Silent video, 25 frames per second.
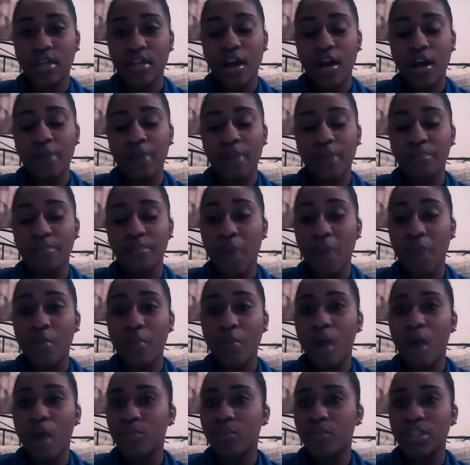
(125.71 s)
My
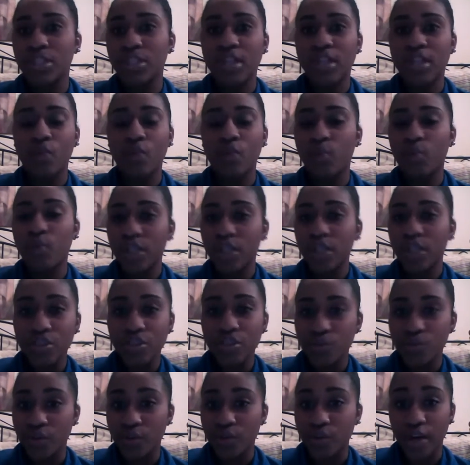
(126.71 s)
mom was just like, "What did you
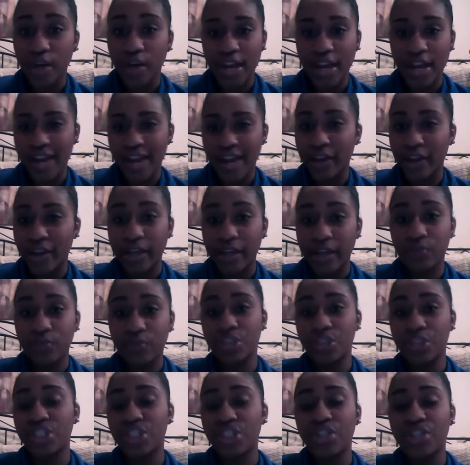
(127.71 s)
use on her hair?" Like, it
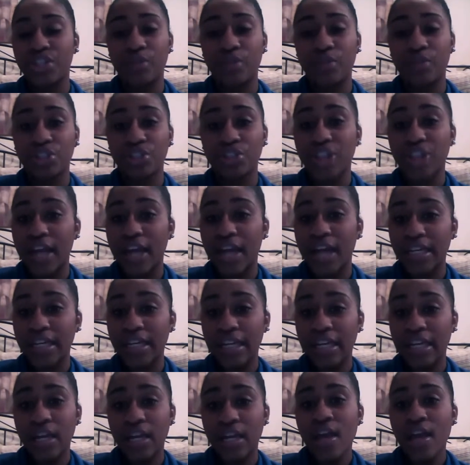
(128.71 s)
was
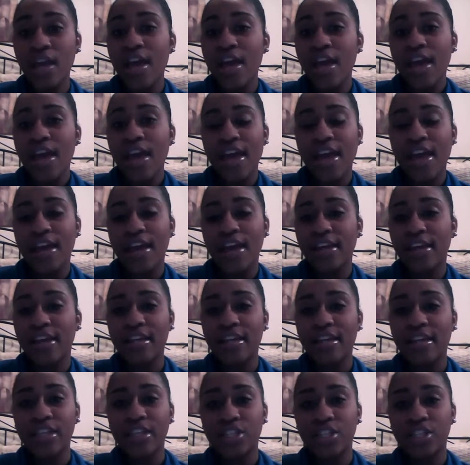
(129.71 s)
shiny, and
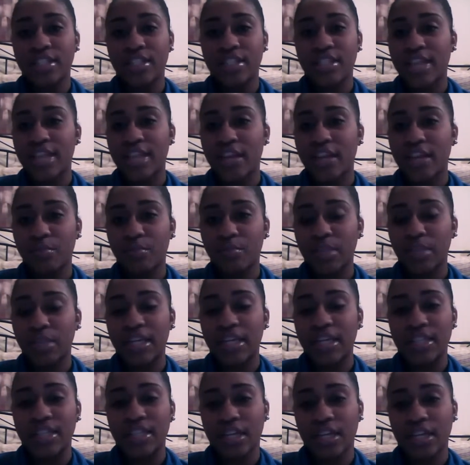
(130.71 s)
it just stayed in
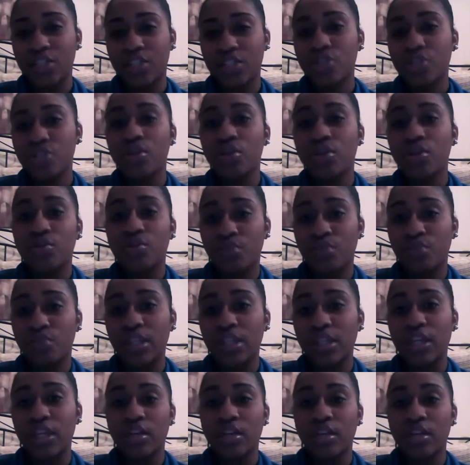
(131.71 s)
place. Like, it just looked
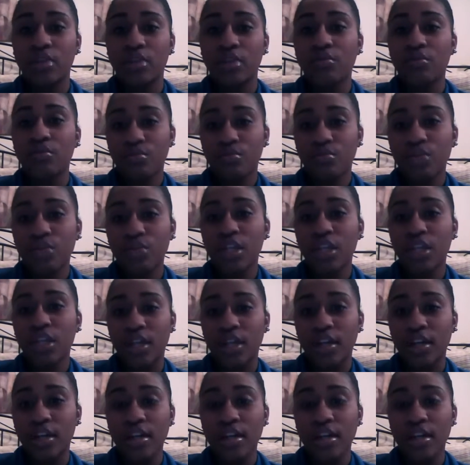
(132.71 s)
really, really good.